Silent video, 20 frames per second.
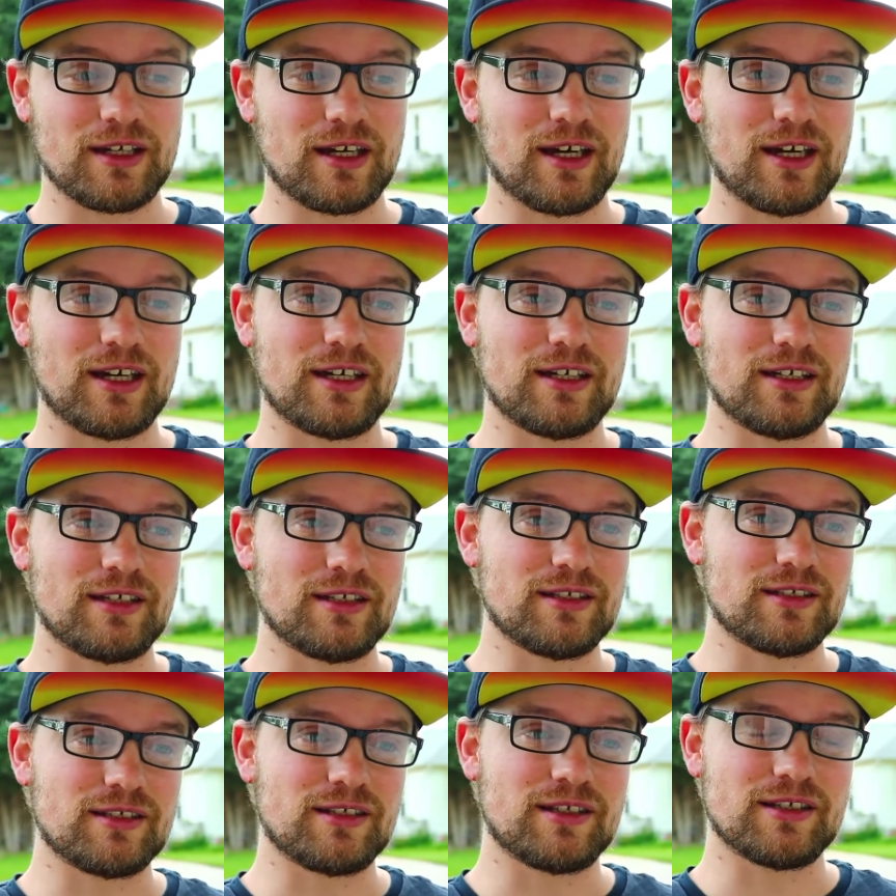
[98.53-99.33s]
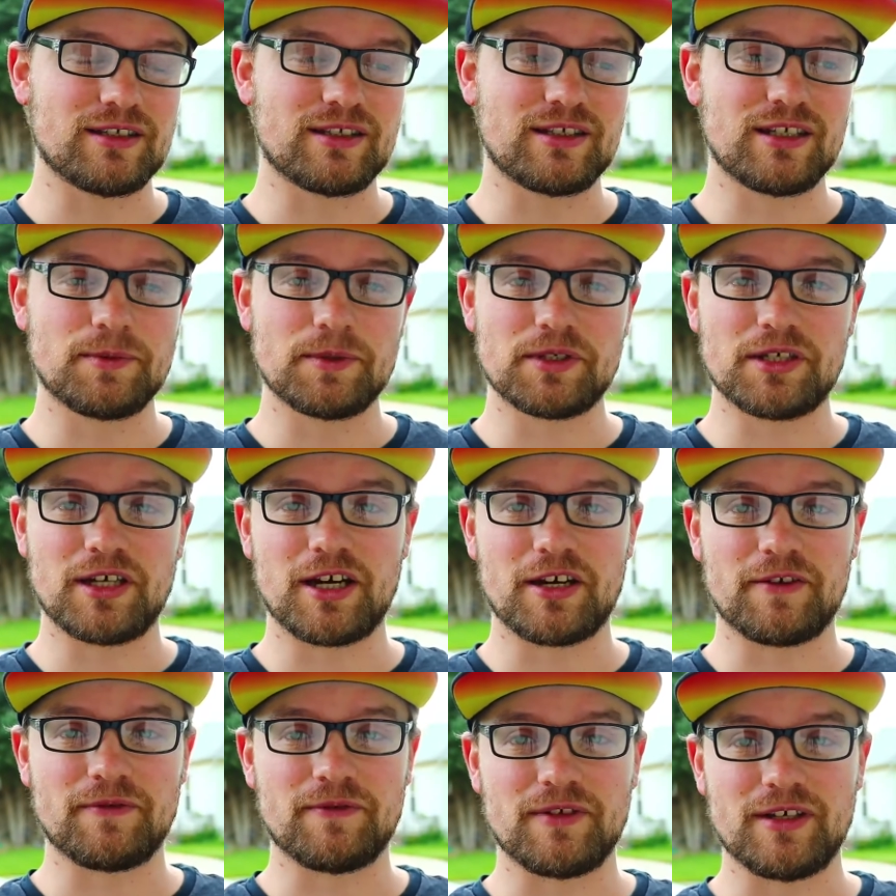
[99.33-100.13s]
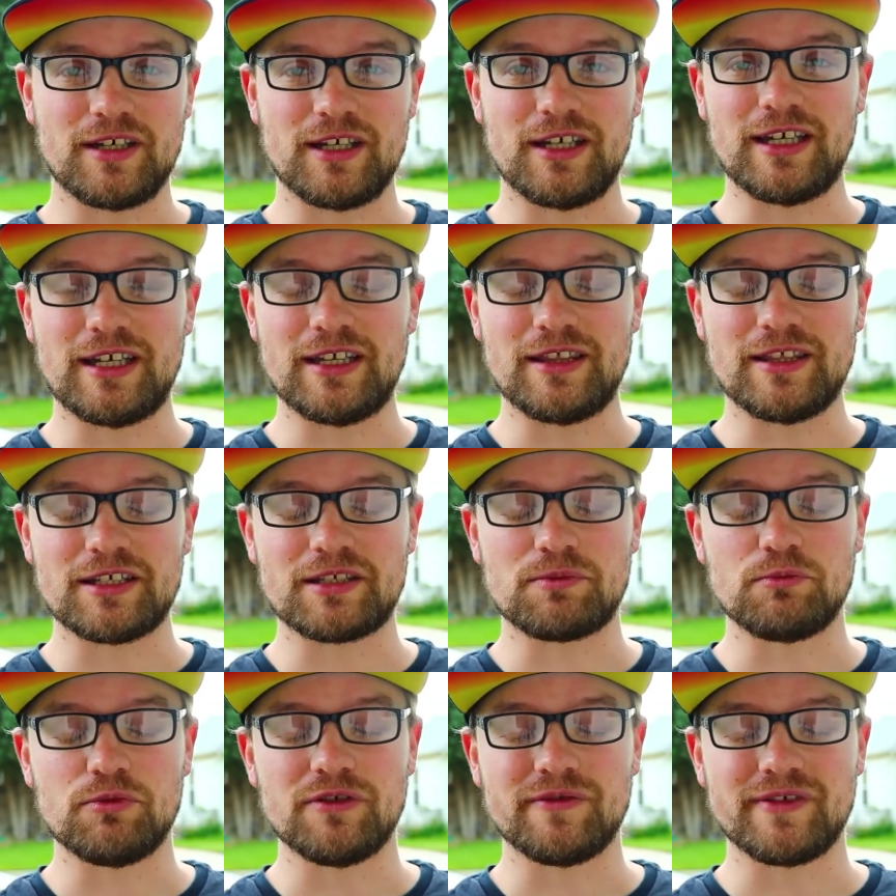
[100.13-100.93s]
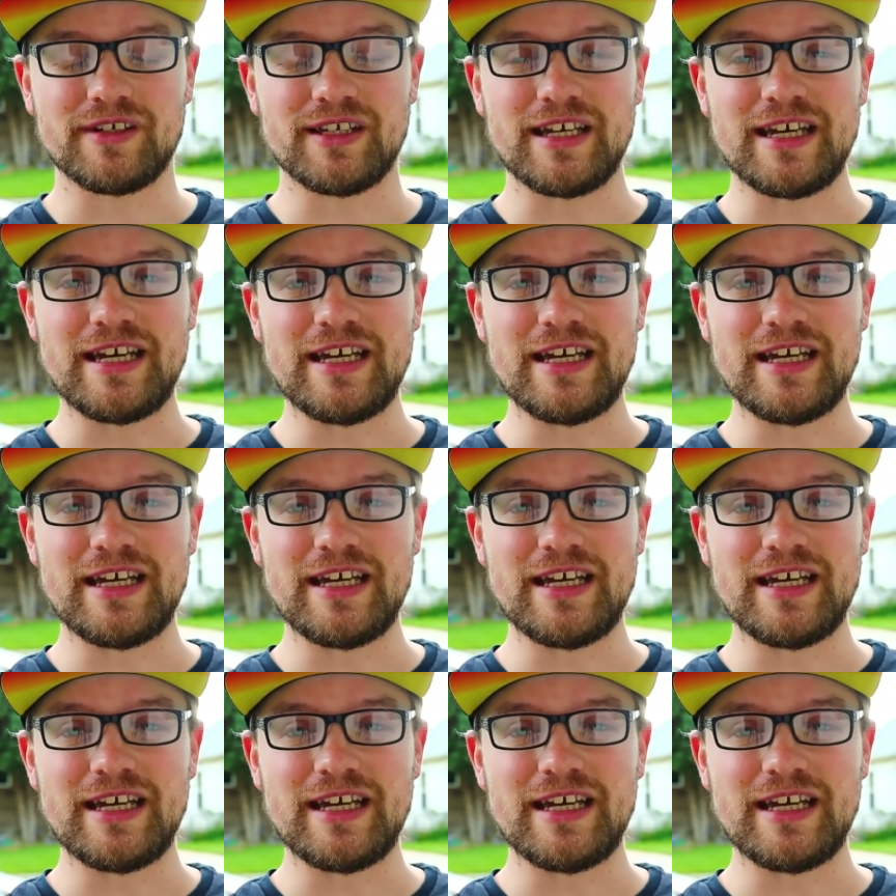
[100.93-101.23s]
Uh, the cinematography in this movie